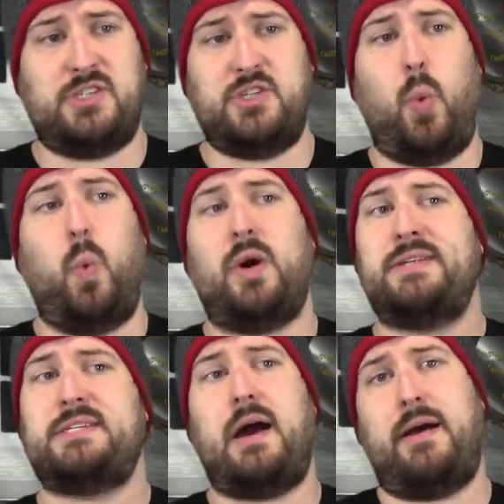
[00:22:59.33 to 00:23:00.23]
this is the
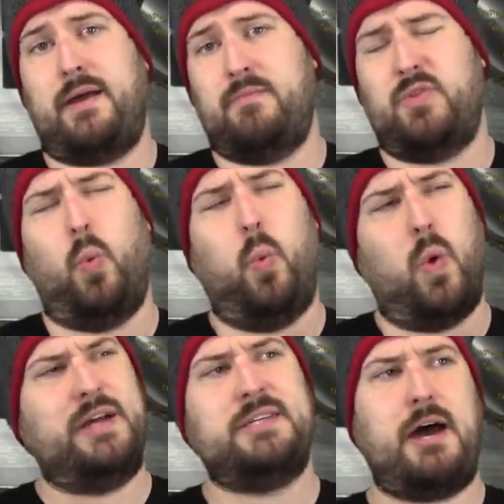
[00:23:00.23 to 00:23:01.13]
one time
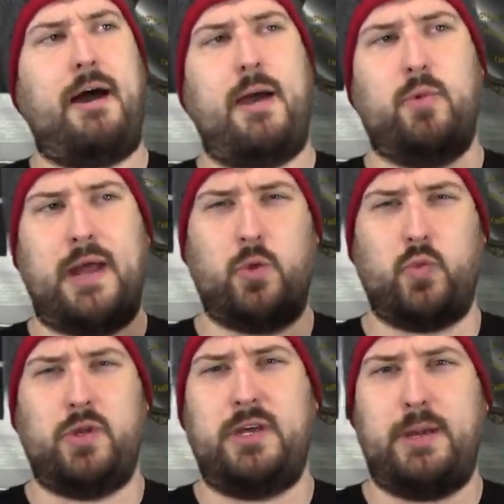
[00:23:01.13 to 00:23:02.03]
when I
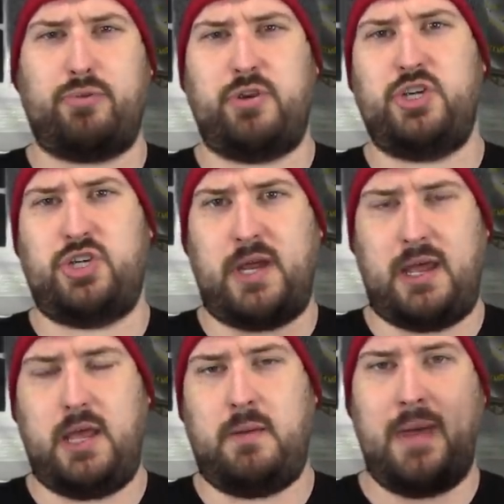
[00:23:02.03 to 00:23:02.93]
really
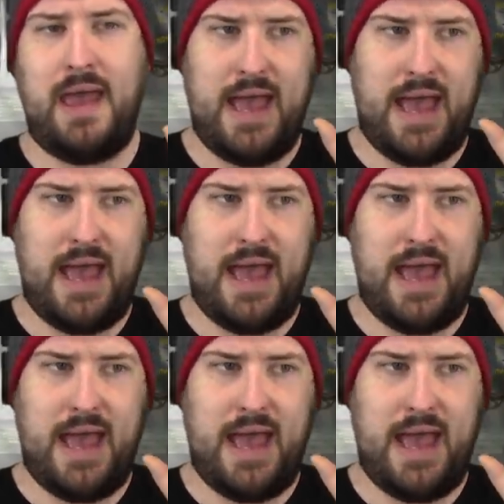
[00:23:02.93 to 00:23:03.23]
appreciate him